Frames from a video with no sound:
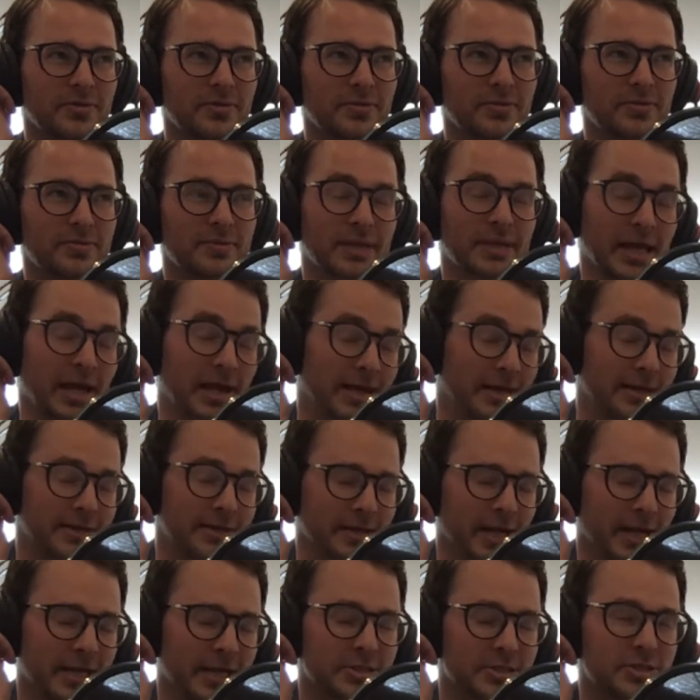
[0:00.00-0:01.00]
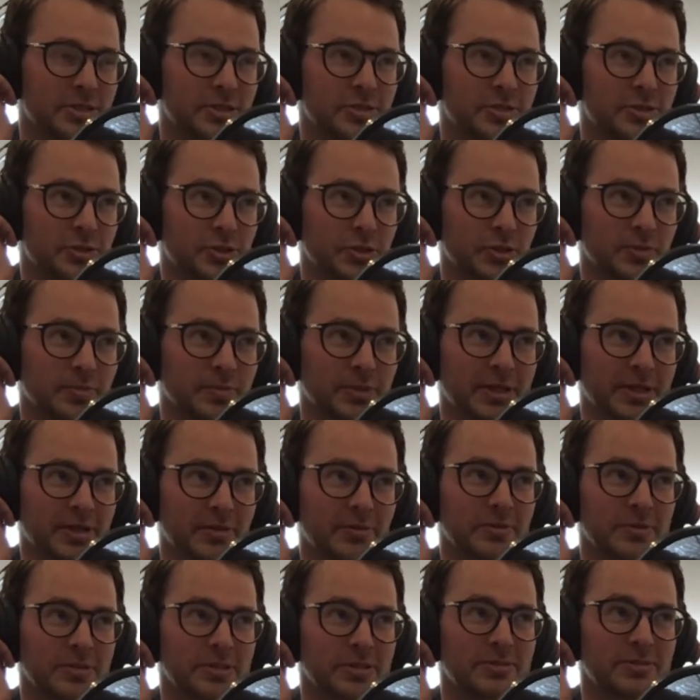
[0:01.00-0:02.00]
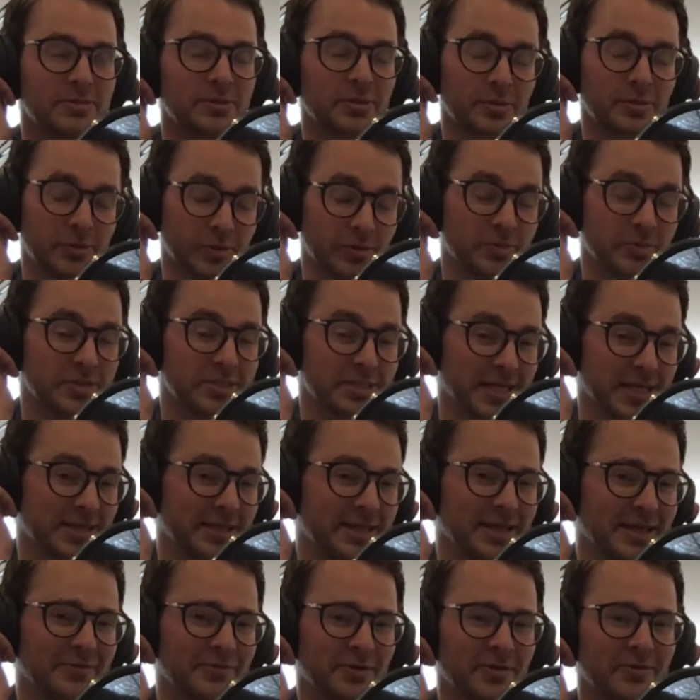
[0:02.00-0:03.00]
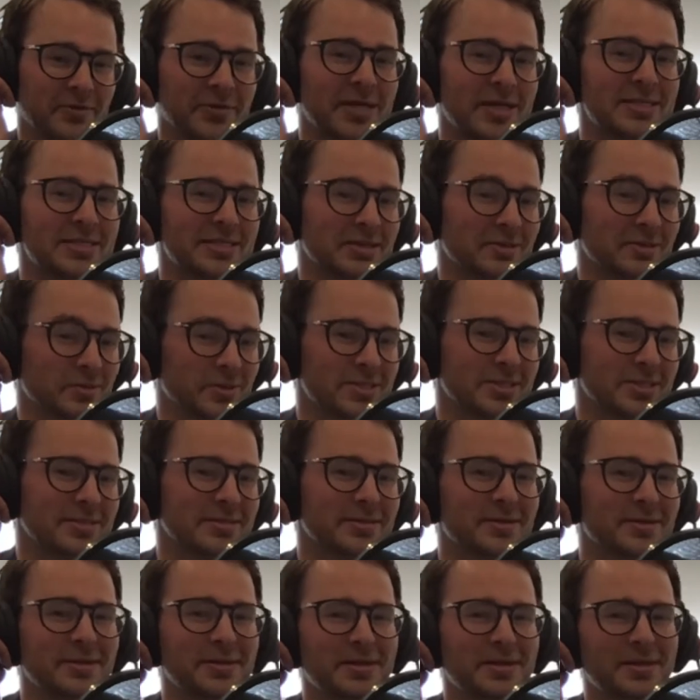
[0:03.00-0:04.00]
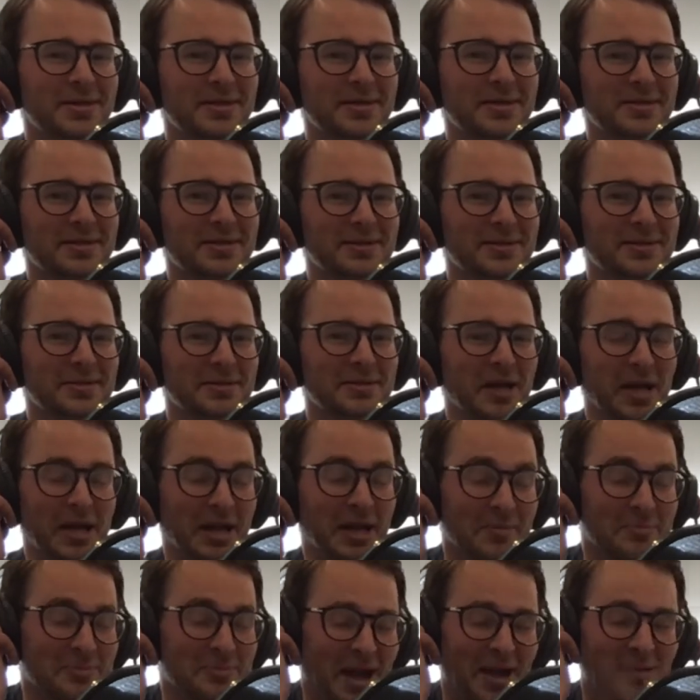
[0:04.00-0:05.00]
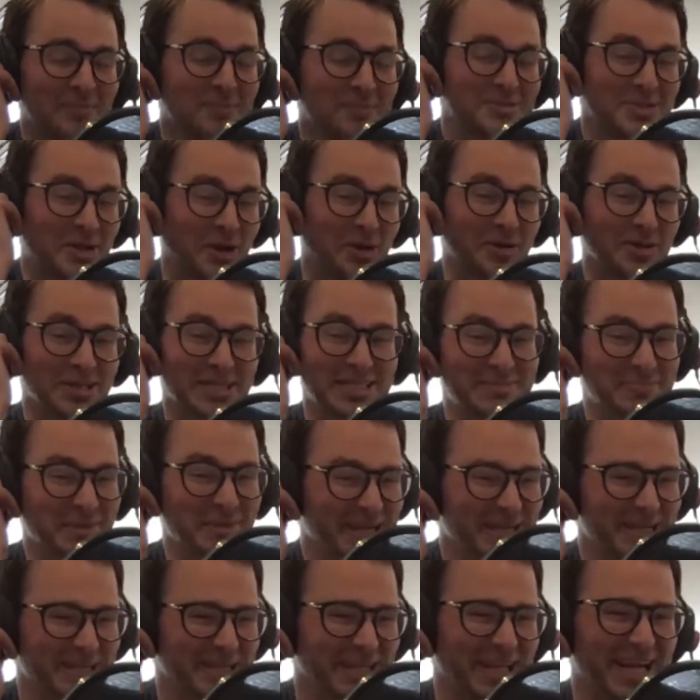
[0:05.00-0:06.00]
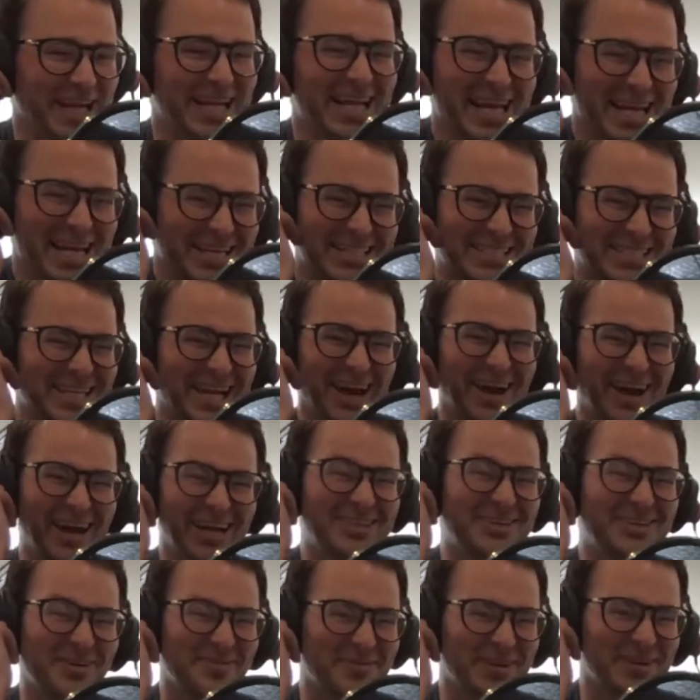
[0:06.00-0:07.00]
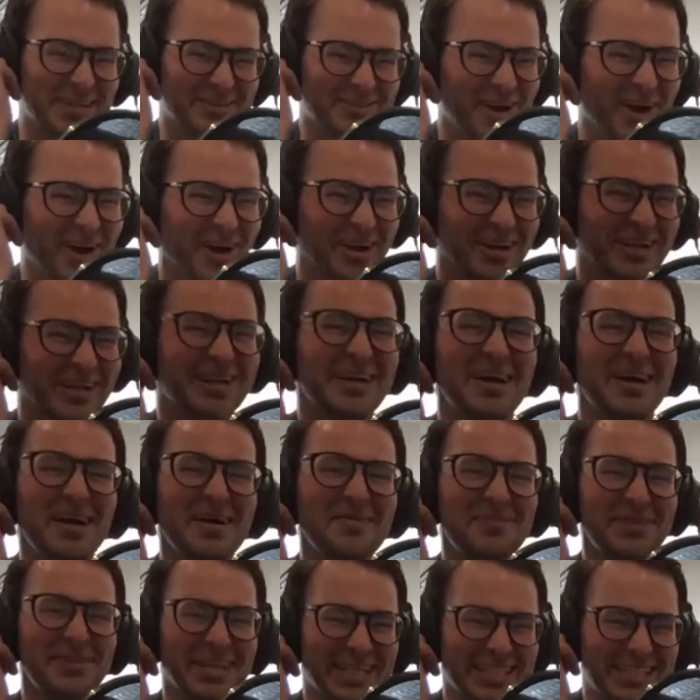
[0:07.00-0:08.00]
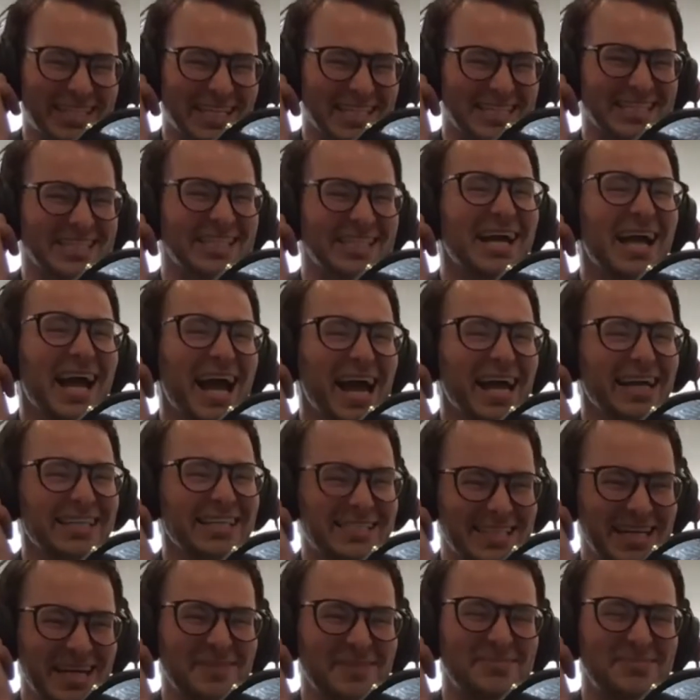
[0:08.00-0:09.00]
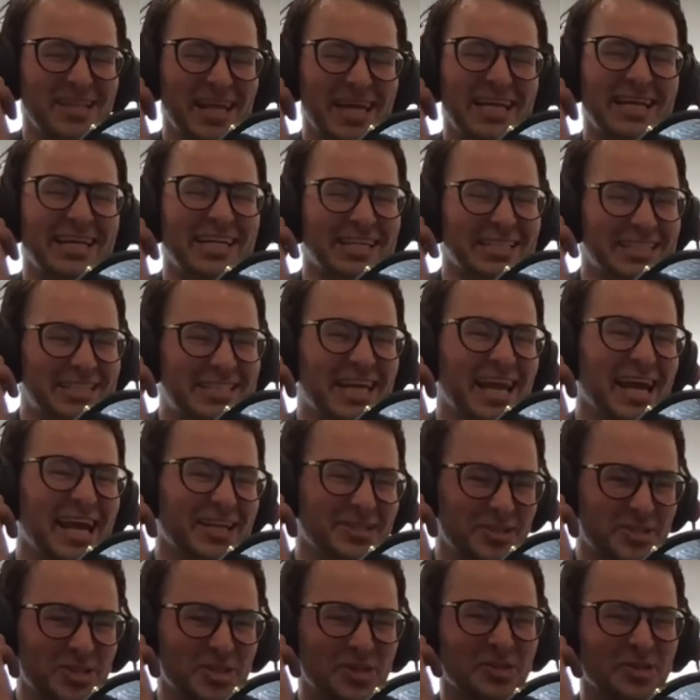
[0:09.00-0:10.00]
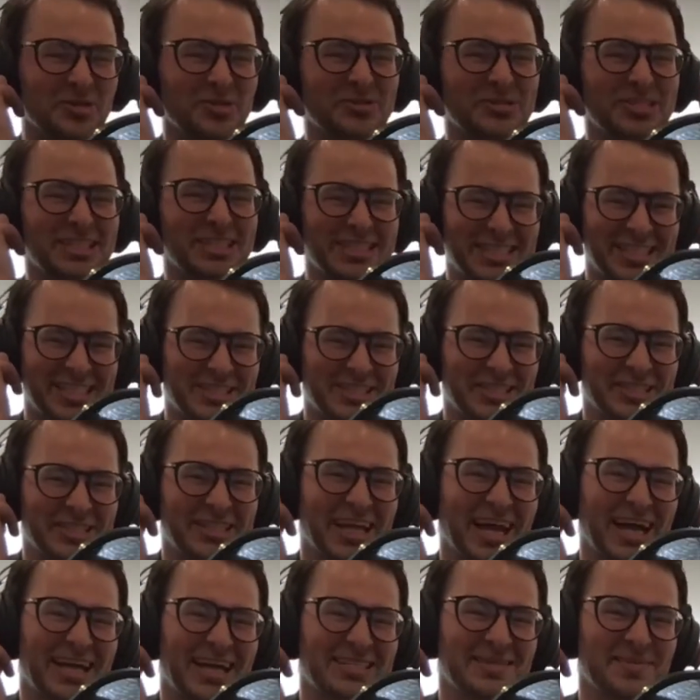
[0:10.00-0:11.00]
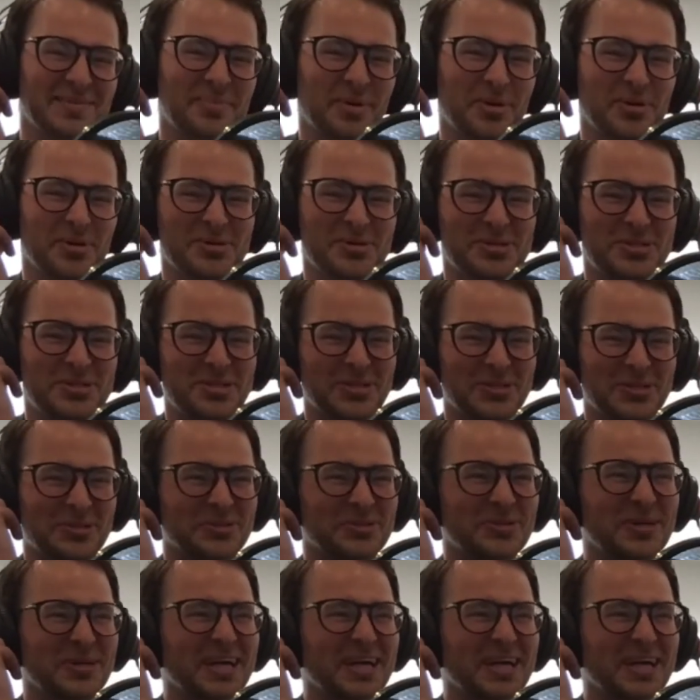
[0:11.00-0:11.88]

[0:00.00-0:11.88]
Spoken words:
yeah, I just assumed that it was you were sent there for a reason. It wasn't, and I'm totally speculating, so I could be wrong, but it seems like an intentional decision as opposed to